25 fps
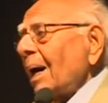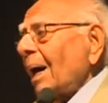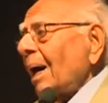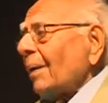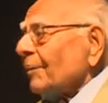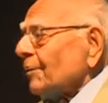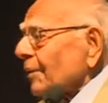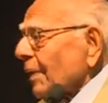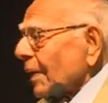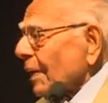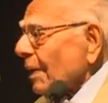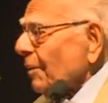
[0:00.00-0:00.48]

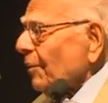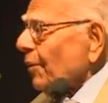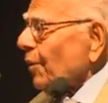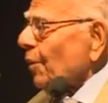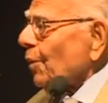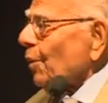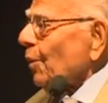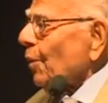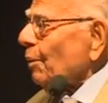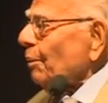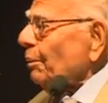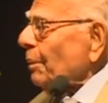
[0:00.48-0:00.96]
after a
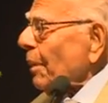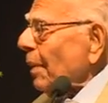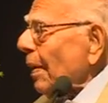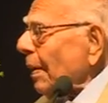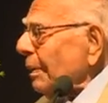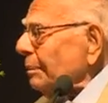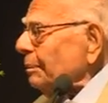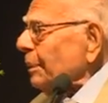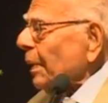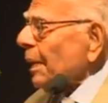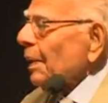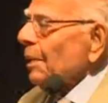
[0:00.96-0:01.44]
few
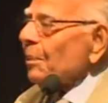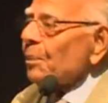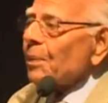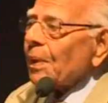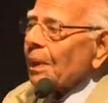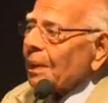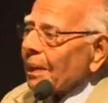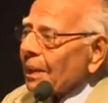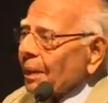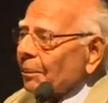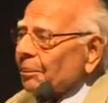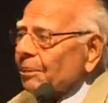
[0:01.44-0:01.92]

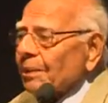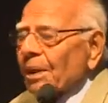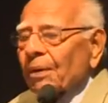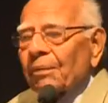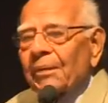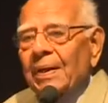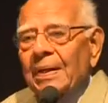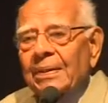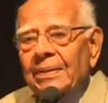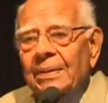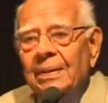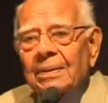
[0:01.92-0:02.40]
preliminary
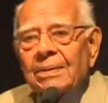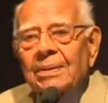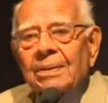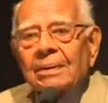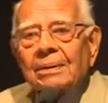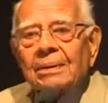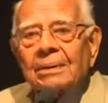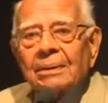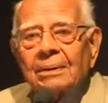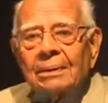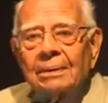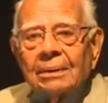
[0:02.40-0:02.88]

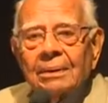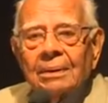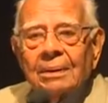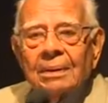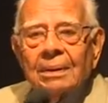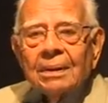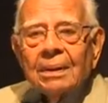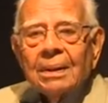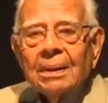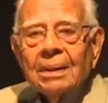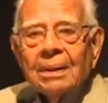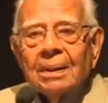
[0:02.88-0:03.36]
observations,
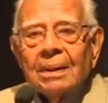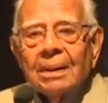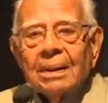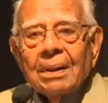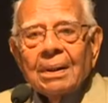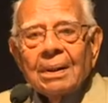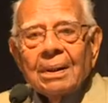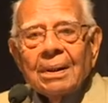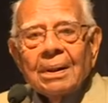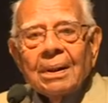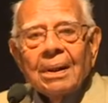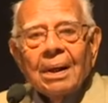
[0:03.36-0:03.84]

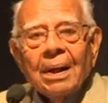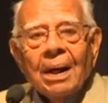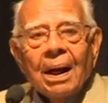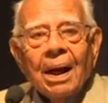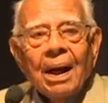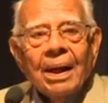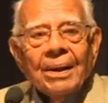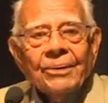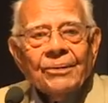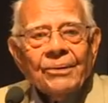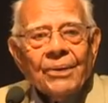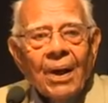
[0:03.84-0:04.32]

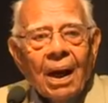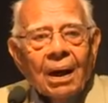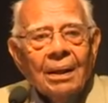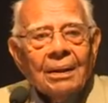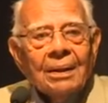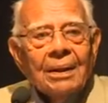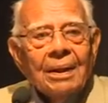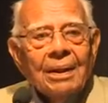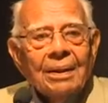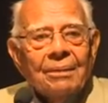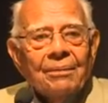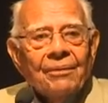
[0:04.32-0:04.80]
I
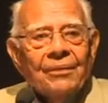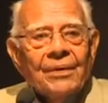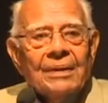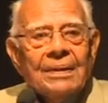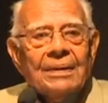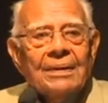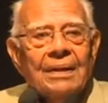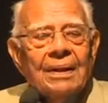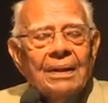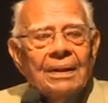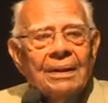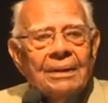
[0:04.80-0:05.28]
started
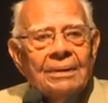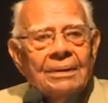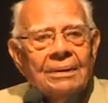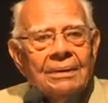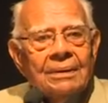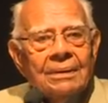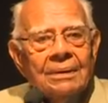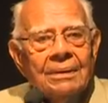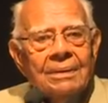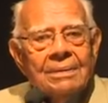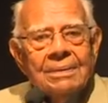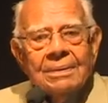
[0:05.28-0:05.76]
with
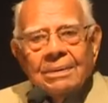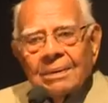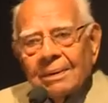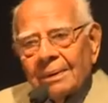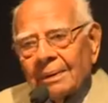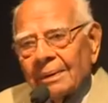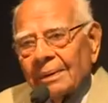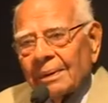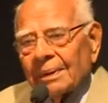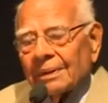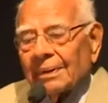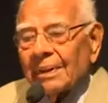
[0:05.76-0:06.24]

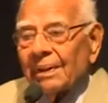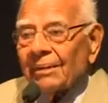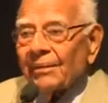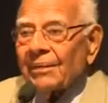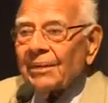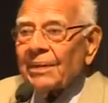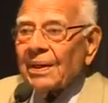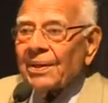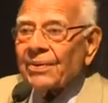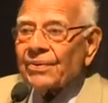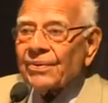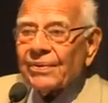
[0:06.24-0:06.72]

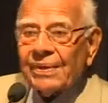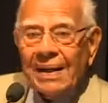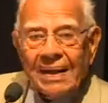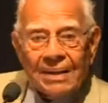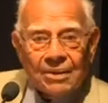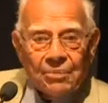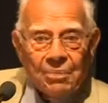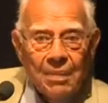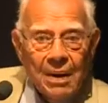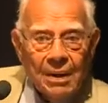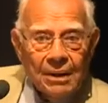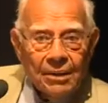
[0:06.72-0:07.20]
the
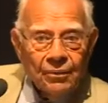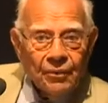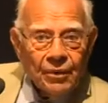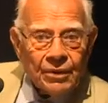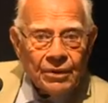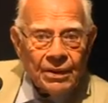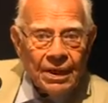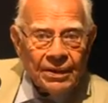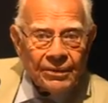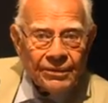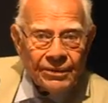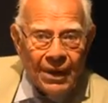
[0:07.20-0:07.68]
statement
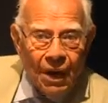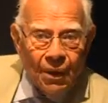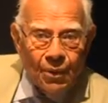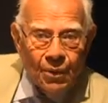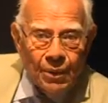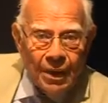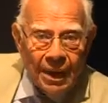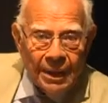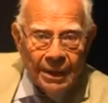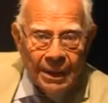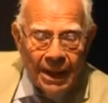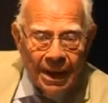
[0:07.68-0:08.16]
which
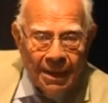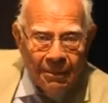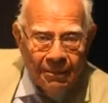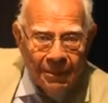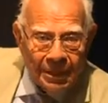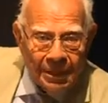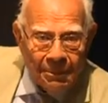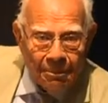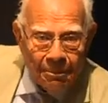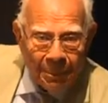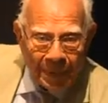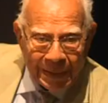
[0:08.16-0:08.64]
astounded
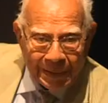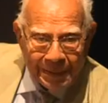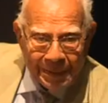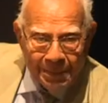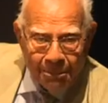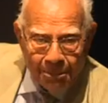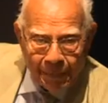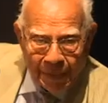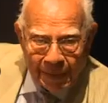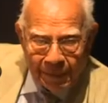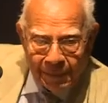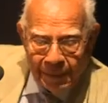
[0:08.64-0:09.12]
every
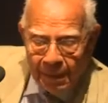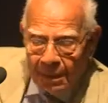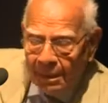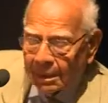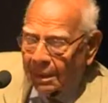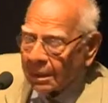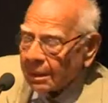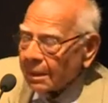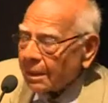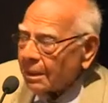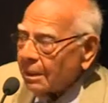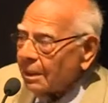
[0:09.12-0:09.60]
present person.
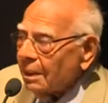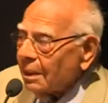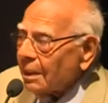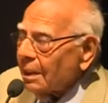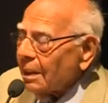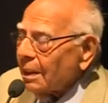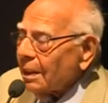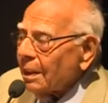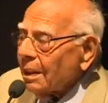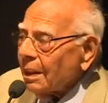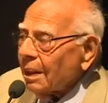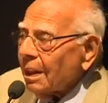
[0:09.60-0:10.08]

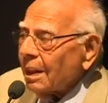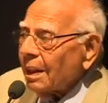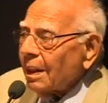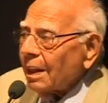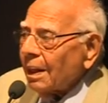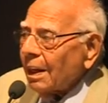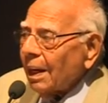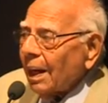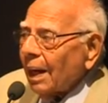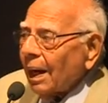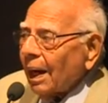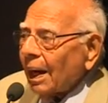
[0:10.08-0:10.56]

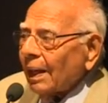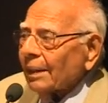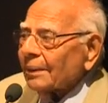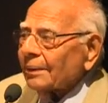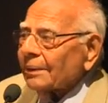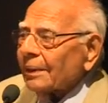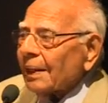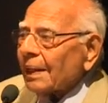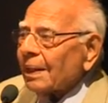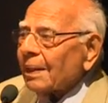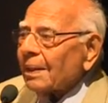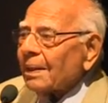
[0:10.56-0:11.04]
I
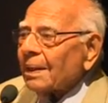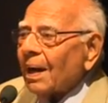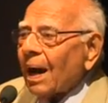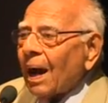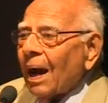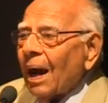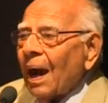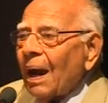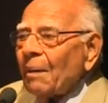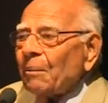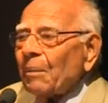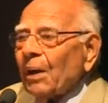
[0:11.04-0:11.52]
said,
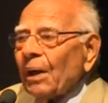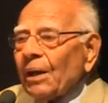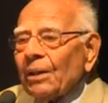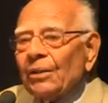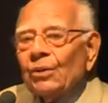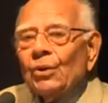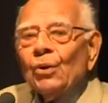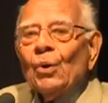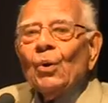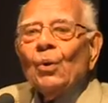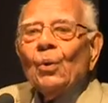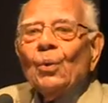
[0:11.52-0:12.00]
I am a
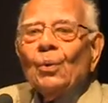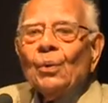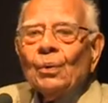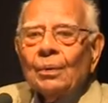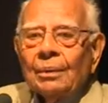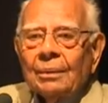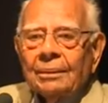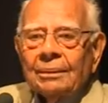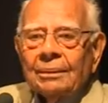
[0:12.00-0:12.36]
Hindu,